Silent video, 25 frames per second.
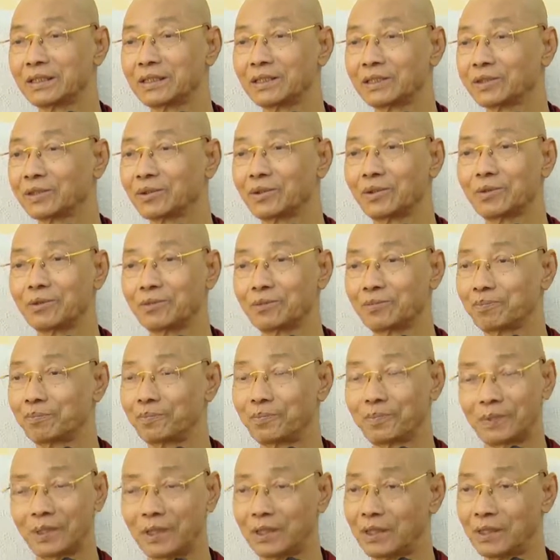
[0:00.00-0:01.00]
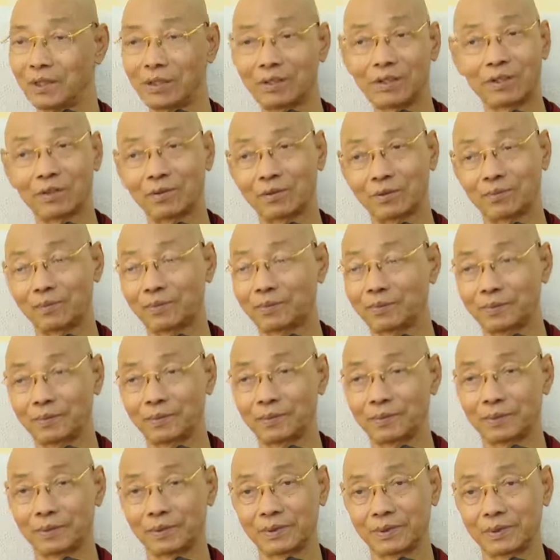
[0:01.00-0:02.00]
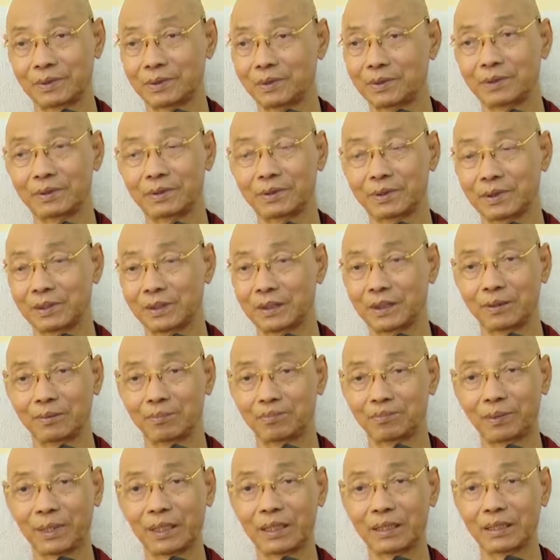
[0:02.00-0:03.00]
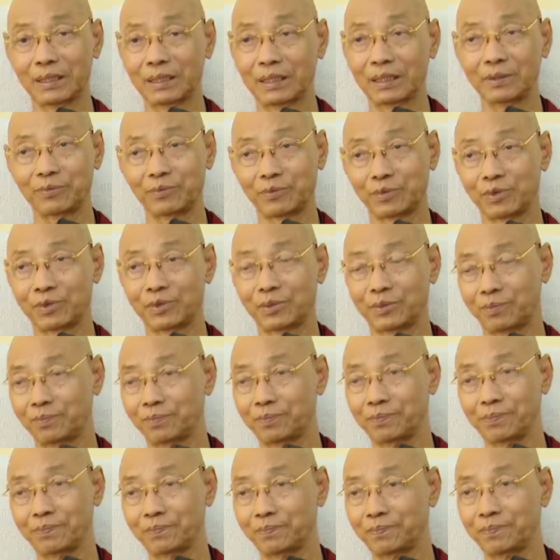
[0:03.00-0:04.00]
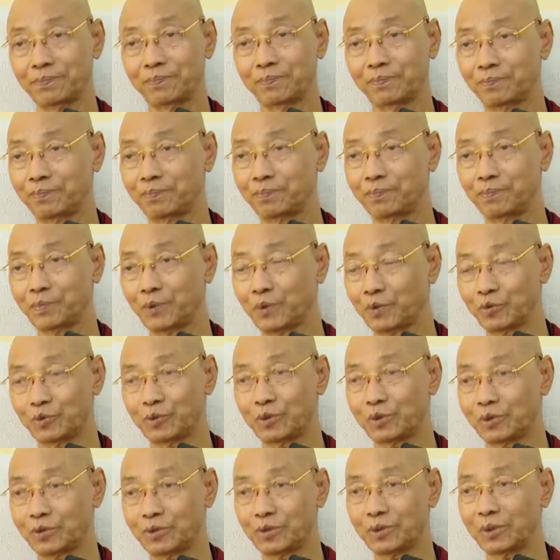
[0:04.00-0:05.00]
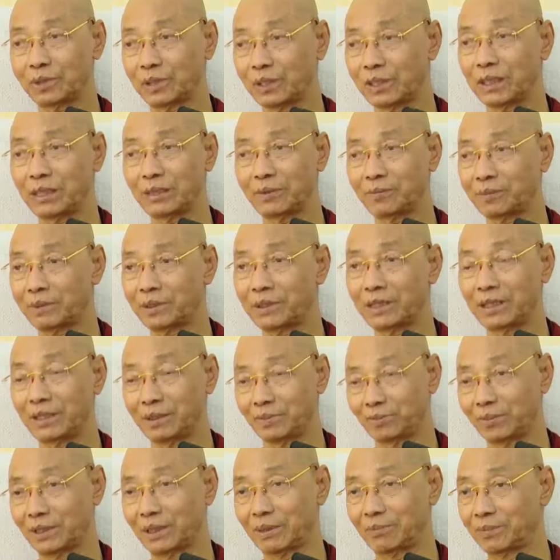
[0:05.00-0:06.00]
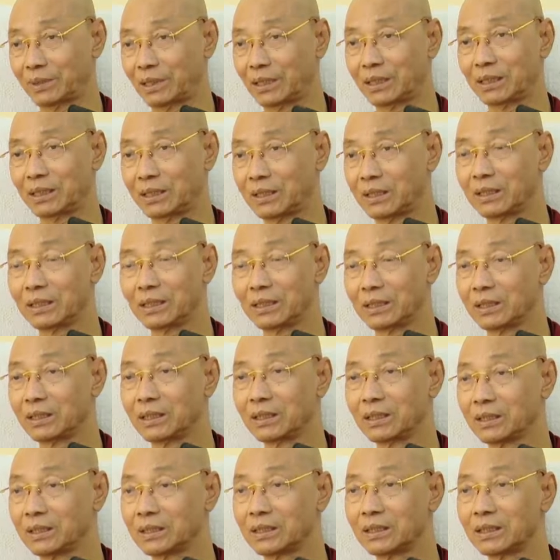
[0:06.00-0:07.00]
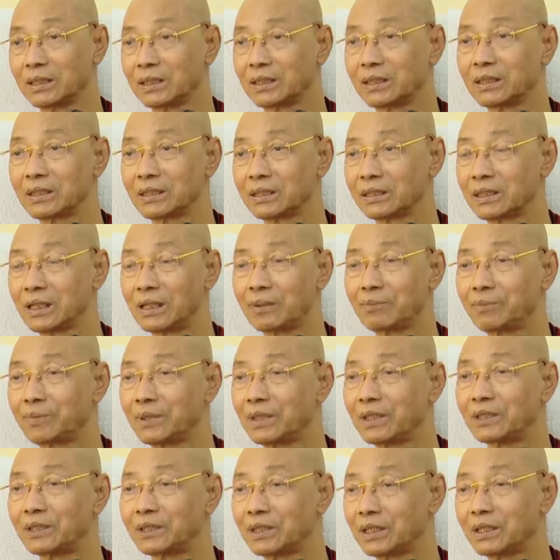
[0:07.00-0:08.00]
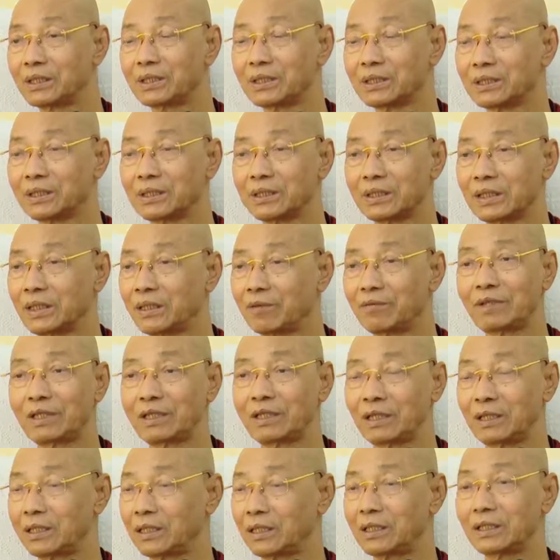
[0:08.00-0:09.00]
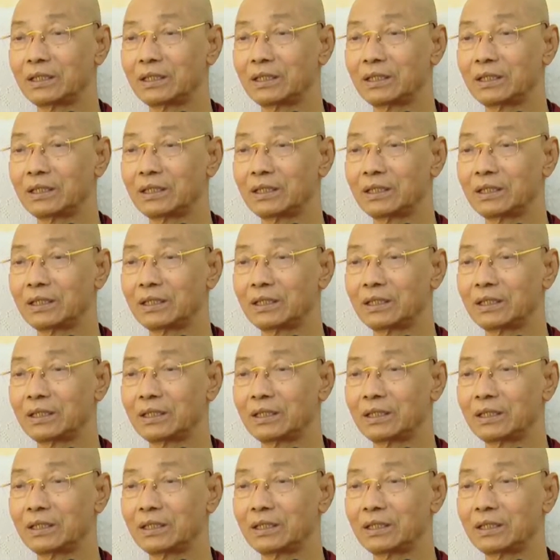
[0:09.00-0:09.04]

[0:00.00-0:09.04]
So, a lot of the palm leaves books have in Myanmar. In some places never